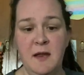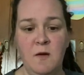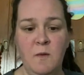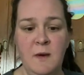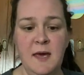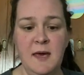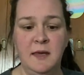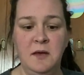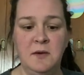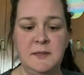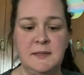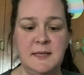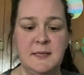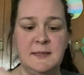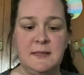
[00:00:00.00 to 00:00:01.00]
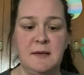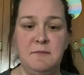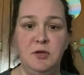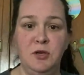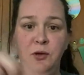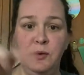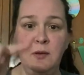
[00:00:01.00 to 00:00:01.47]
a week you'll see
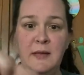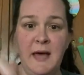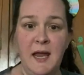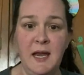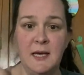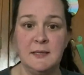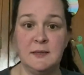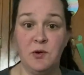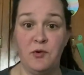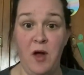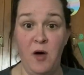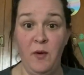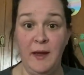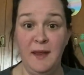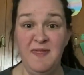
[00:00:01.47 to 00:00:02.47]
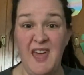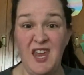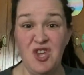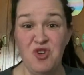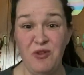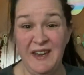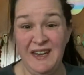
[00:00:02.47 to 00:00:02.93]
some new lettuce growing that
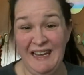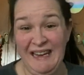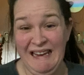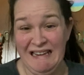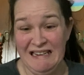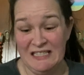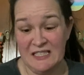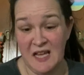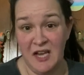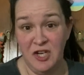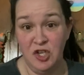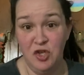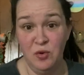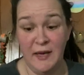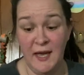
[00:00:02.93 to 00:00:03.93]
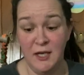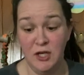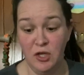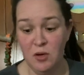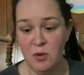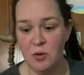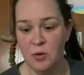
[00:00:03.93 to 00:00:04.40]
you can eat and you can
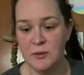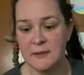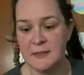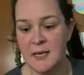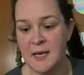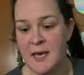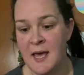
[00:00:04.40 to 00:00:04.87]
use.